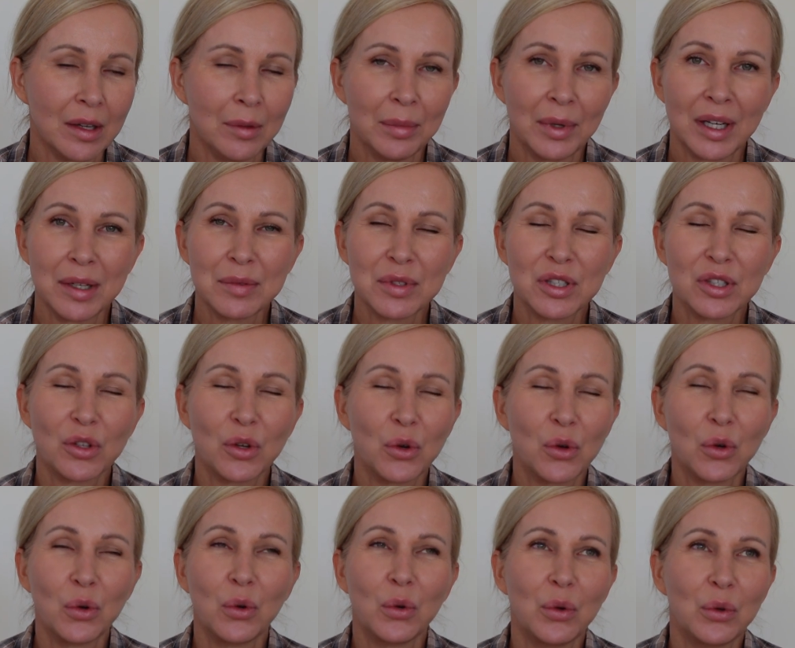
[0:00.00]
But I'm
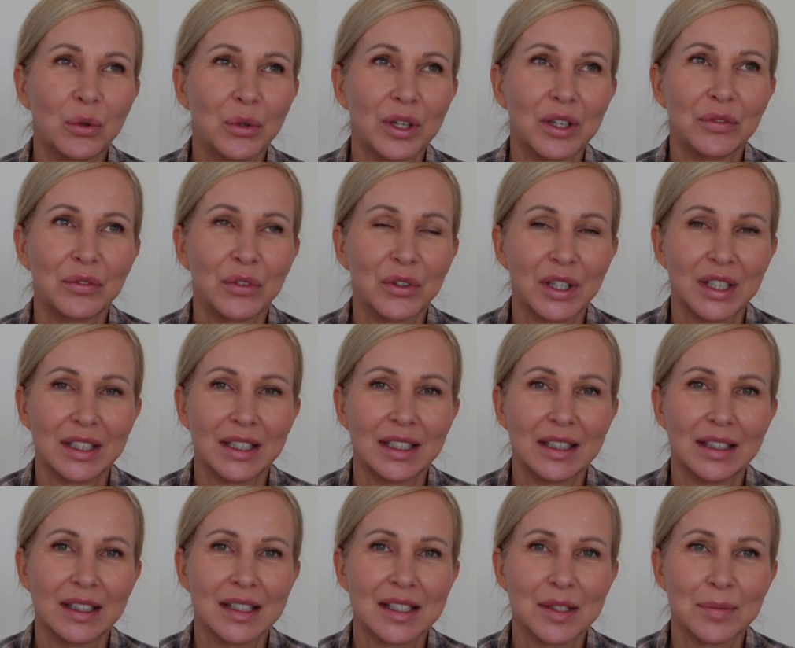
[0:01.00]
so grateful I
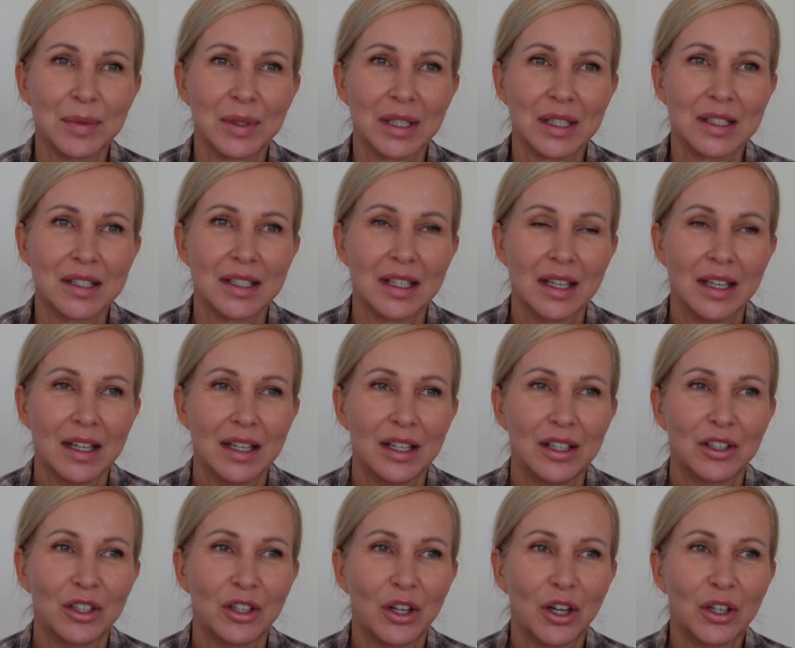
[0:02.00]
did this, because
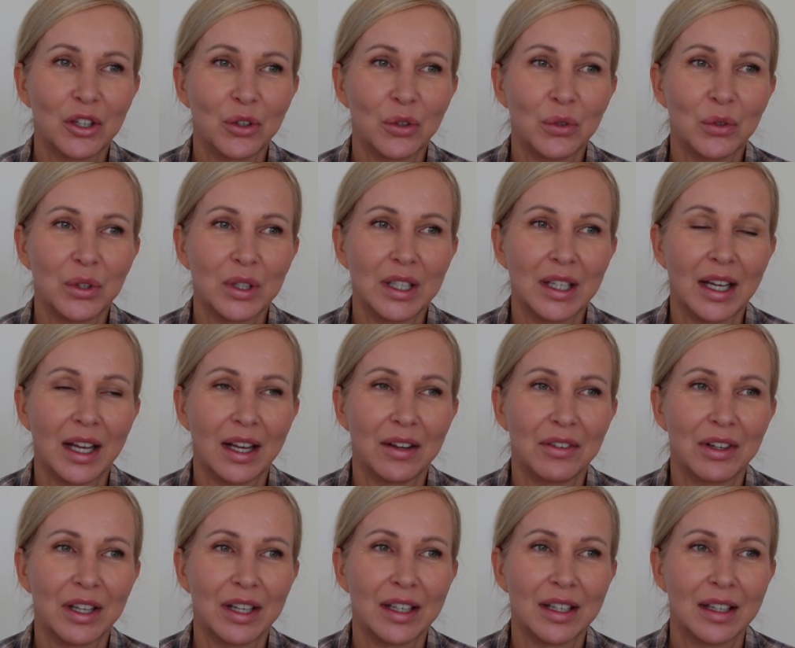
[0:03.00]
not only have
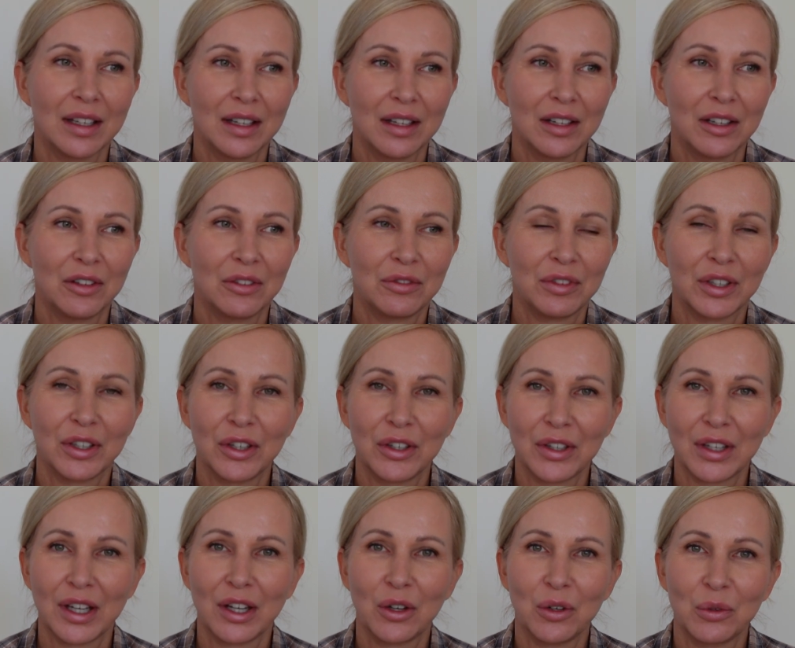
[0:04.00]
I
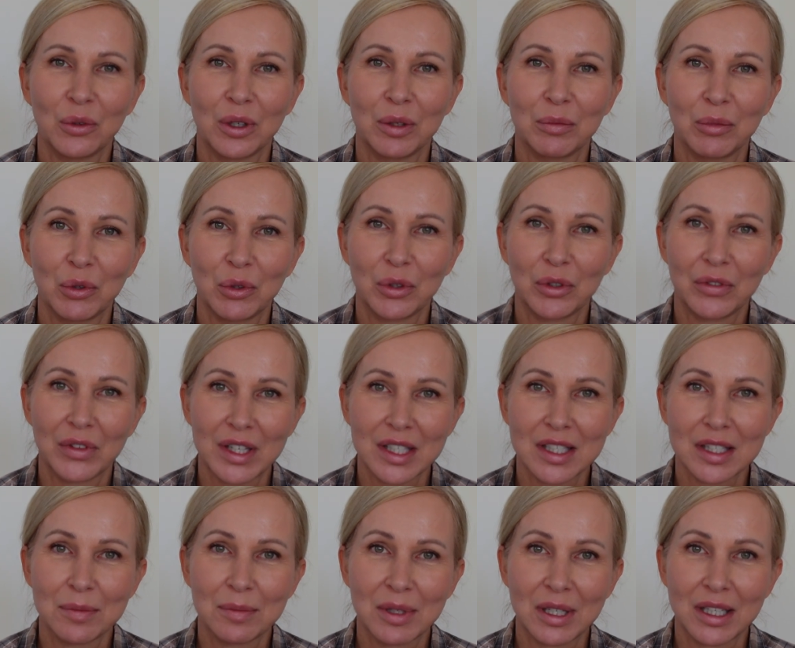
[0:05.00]
figured out what
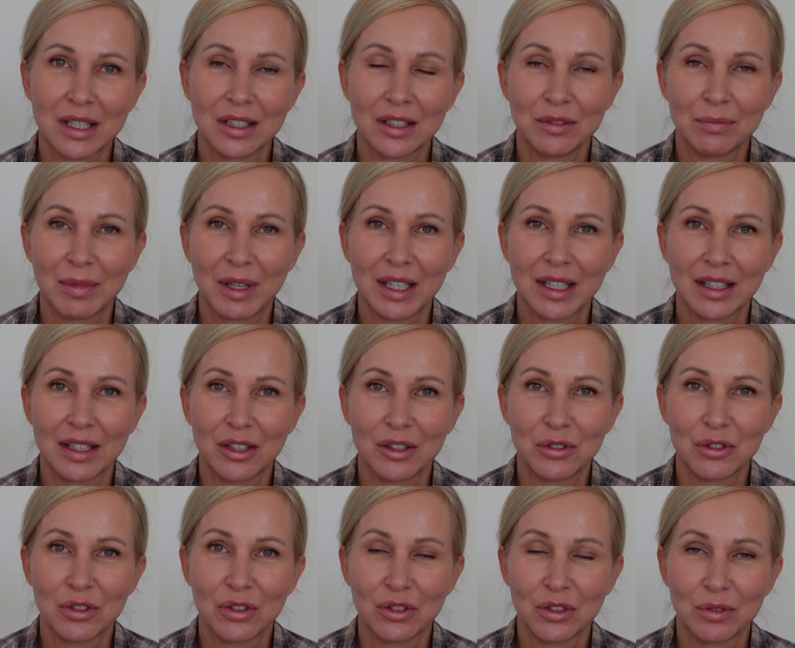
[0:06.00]
motivates me in making
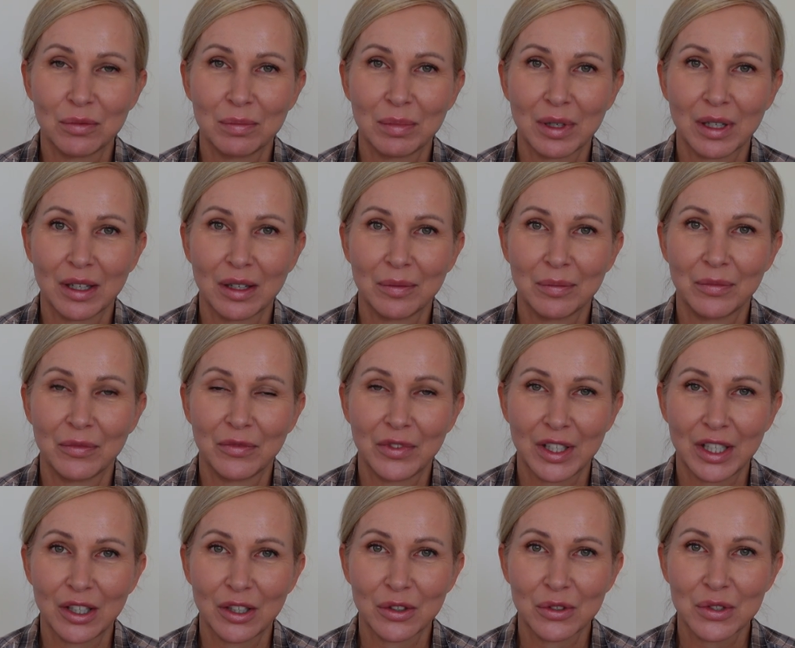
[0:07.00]
YouTube
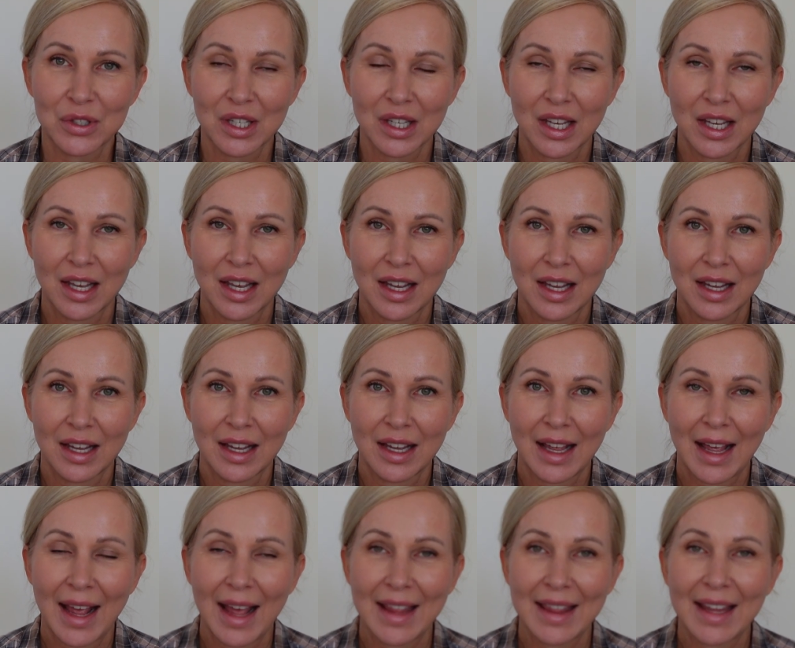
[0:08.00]
videos,
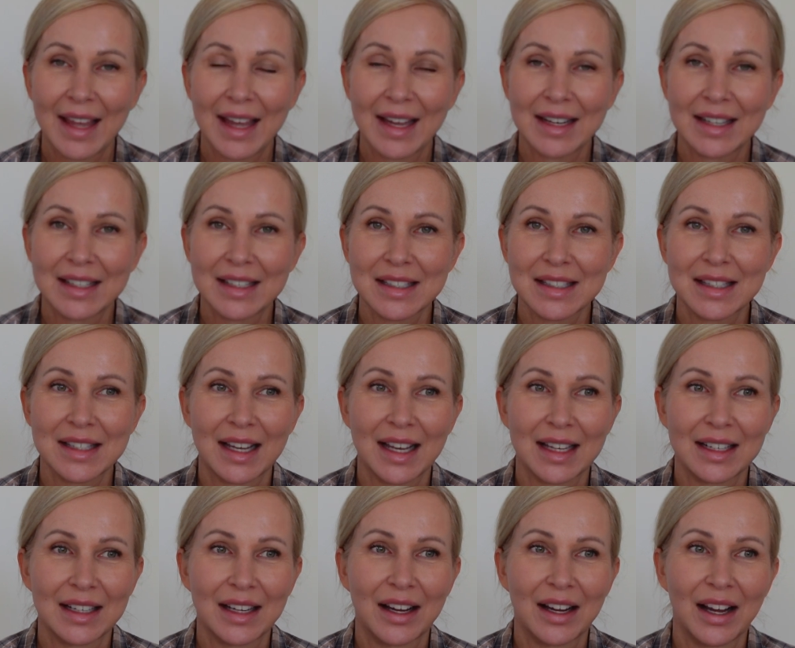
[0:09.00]
and that is
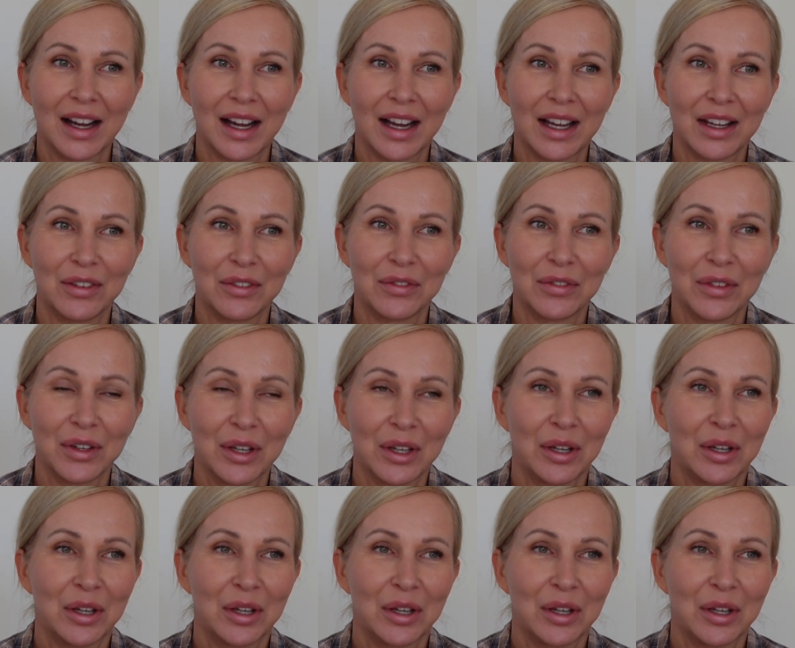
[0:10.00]
that I've